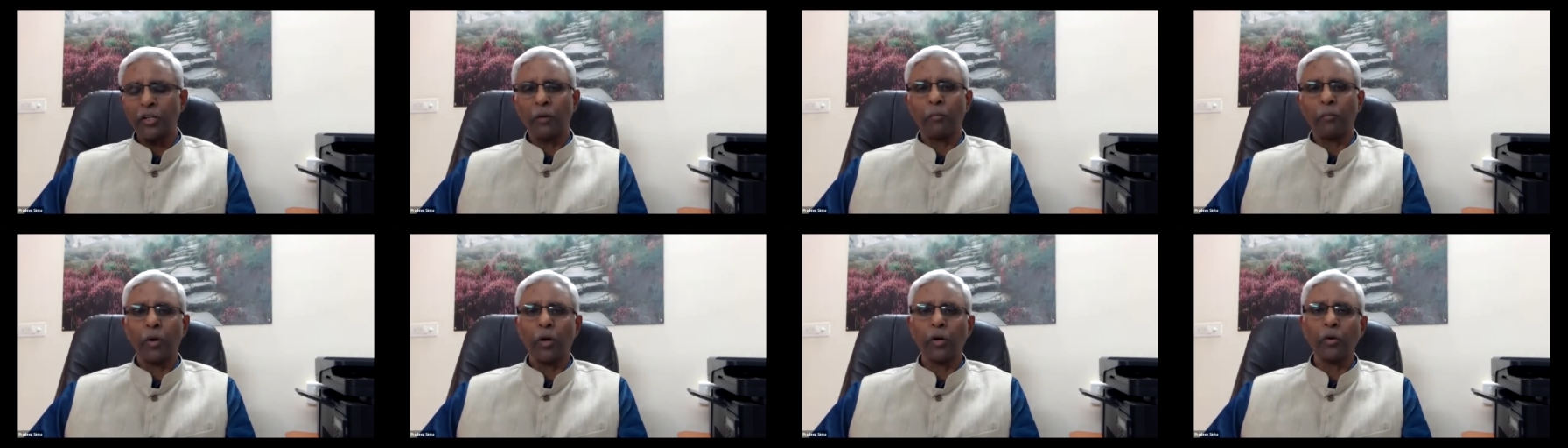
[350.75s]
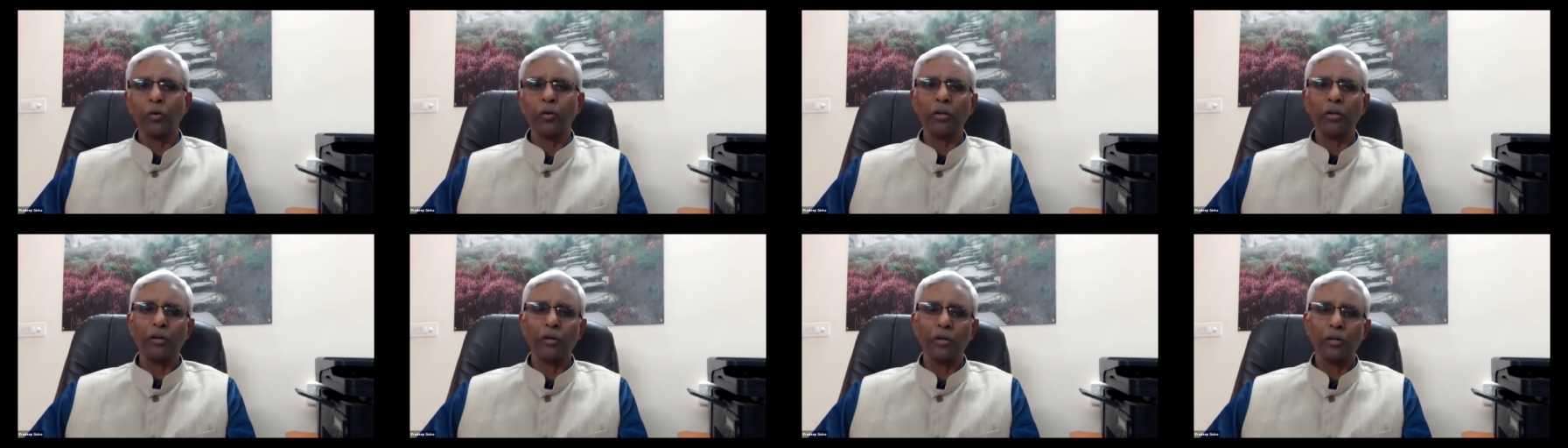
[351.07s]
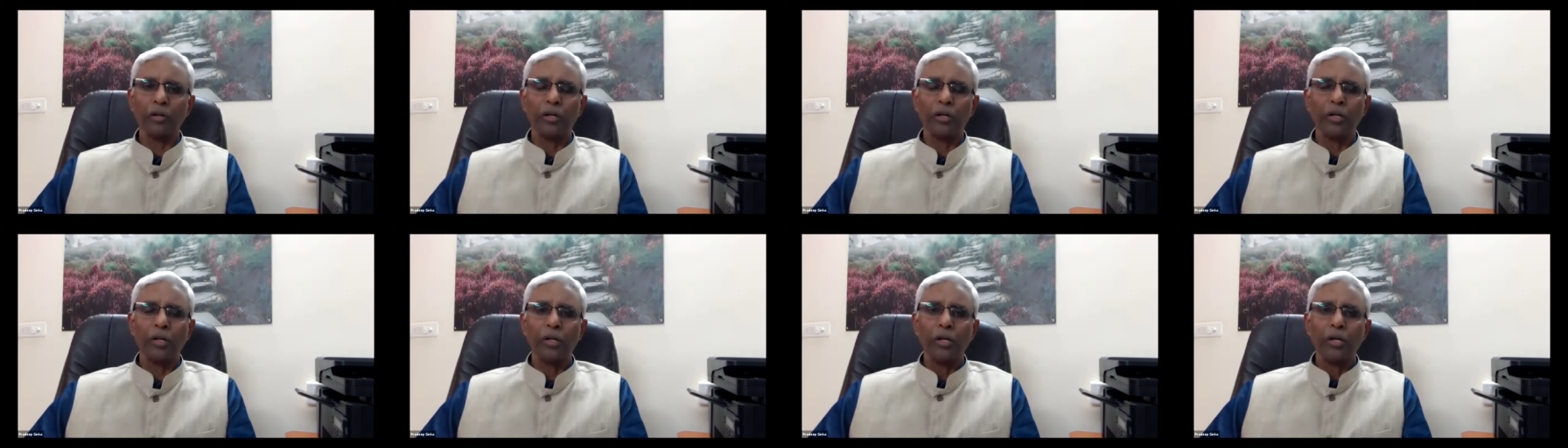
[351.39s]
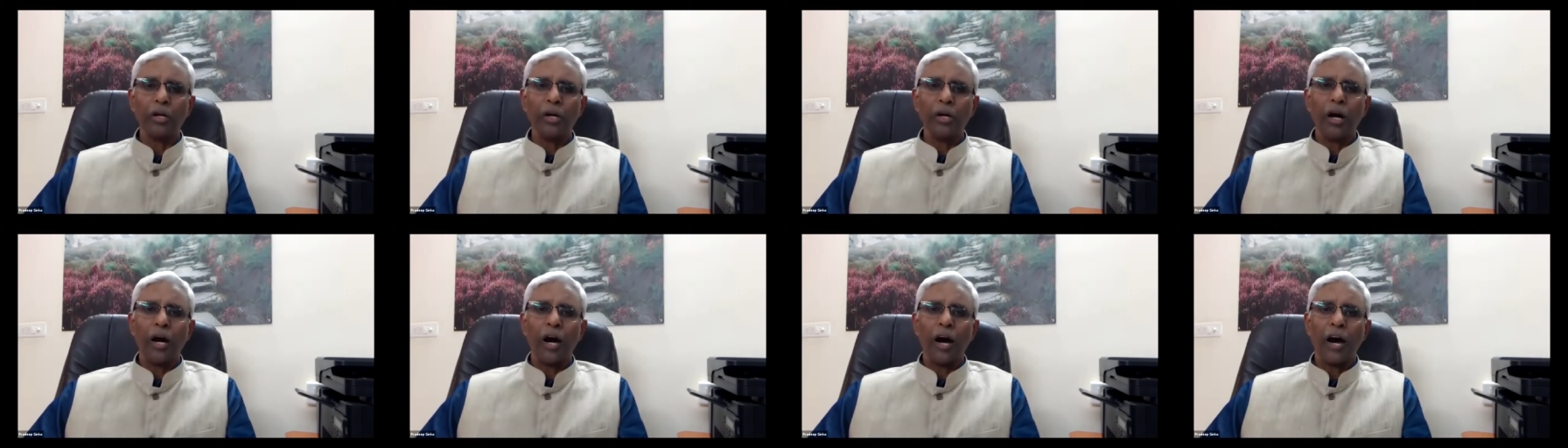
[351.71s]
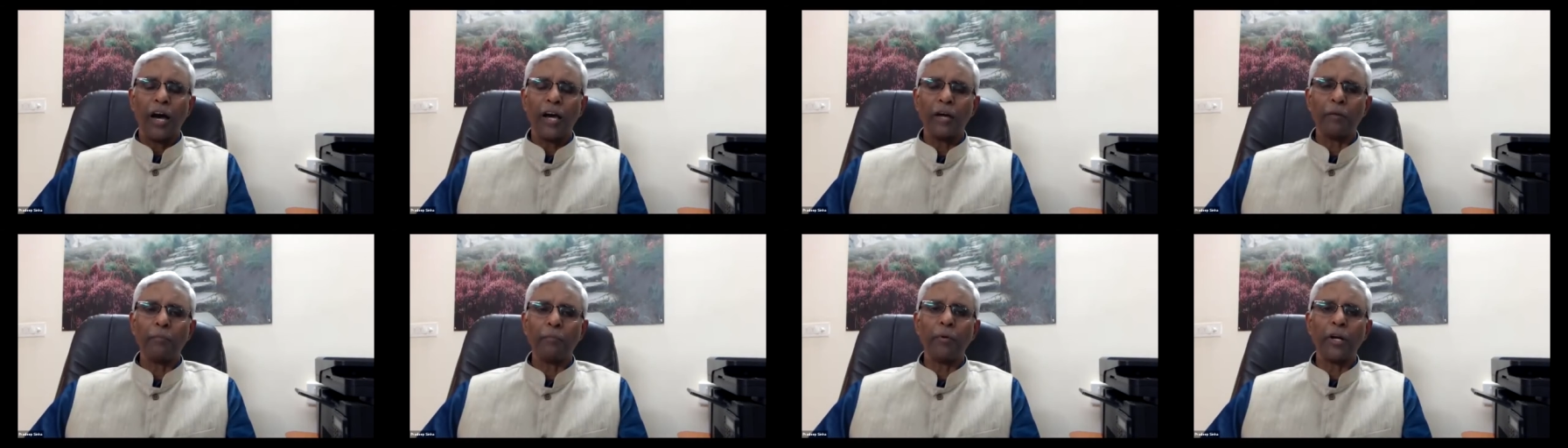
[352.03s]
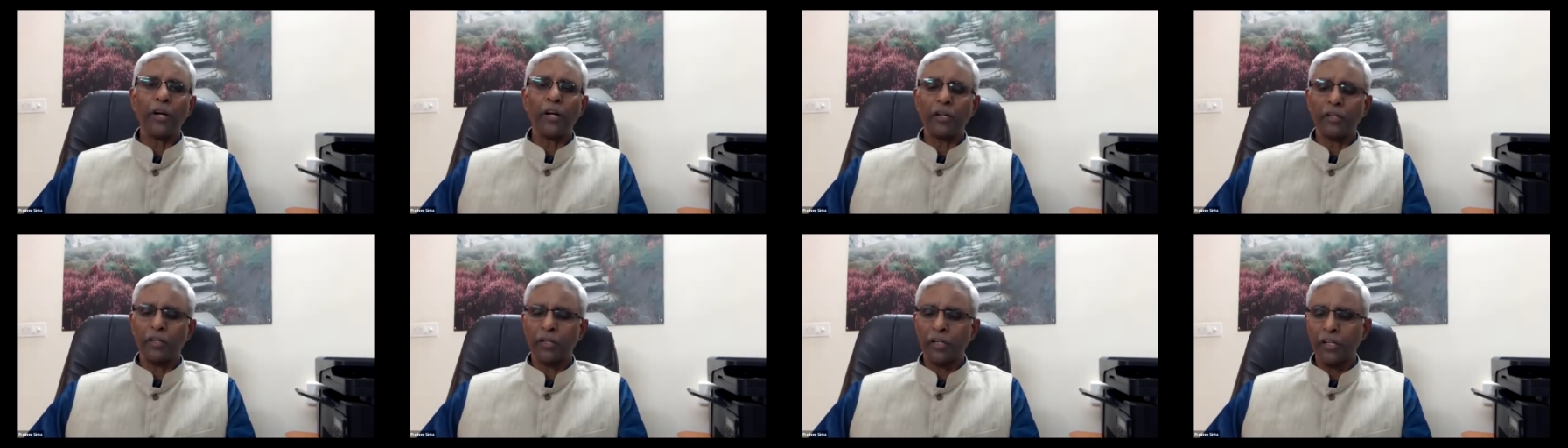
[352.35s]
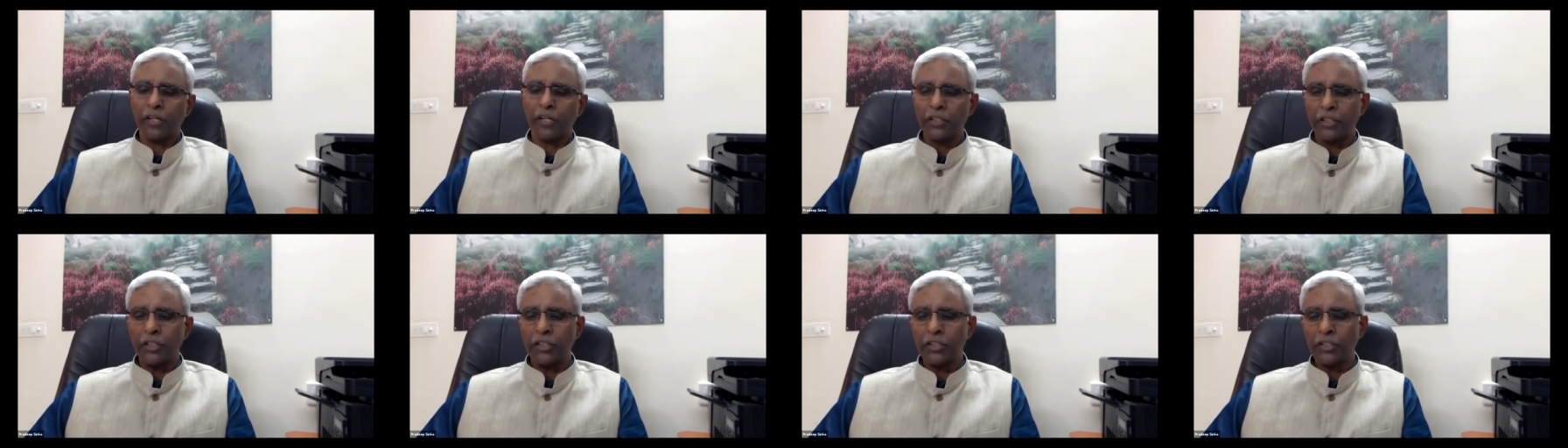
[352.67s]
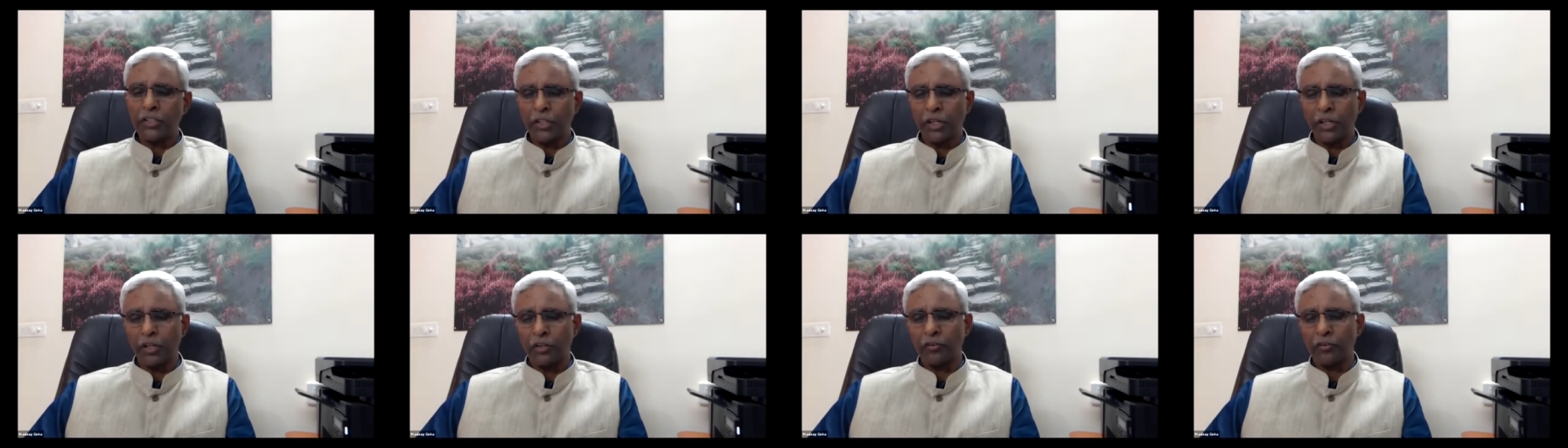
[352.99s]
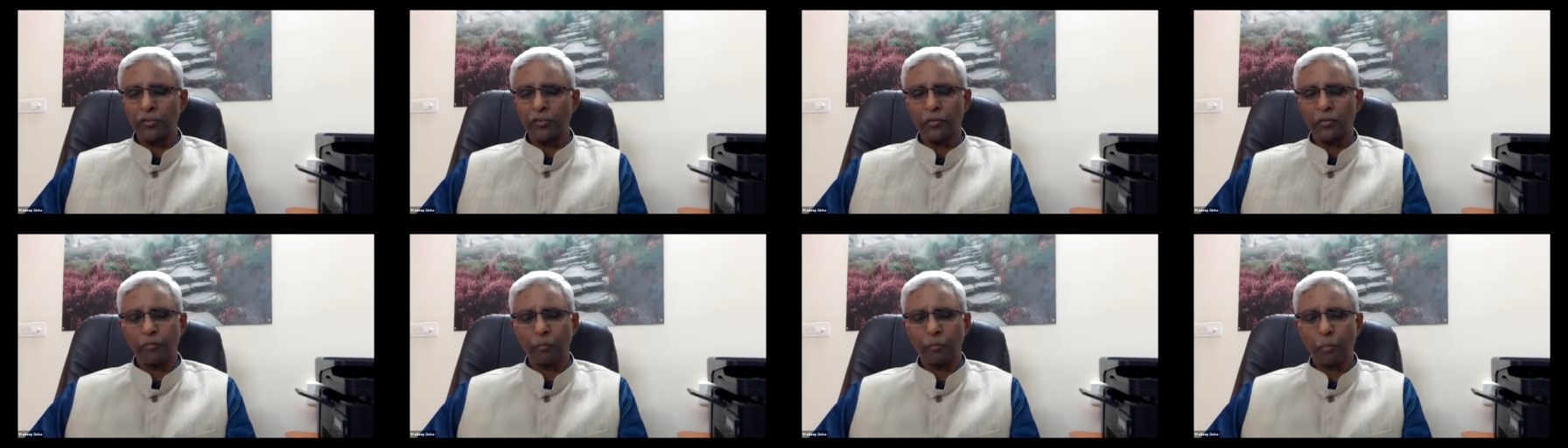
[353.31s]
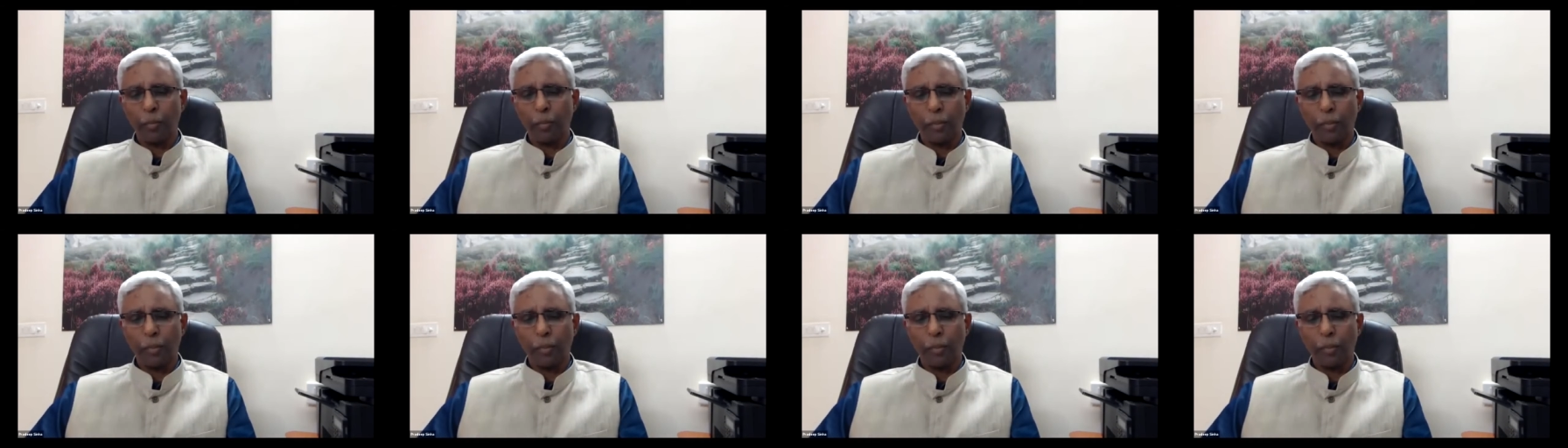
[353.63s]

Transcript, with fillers: about hybrid clinicians.